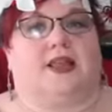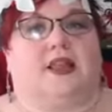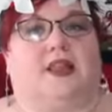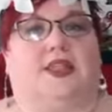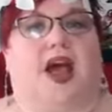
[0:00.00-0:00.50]

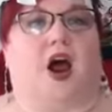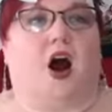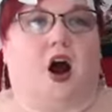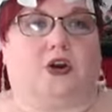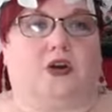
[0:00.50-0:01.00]
that
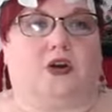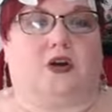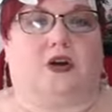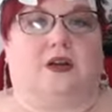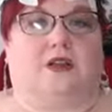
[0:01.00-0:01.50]

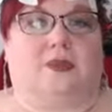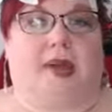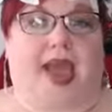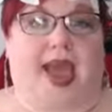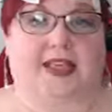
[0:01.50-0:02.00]
honor the
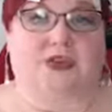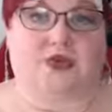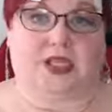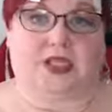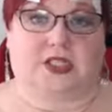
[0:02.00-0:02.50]
past
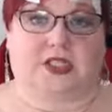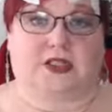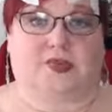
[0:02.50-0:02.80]
traditions,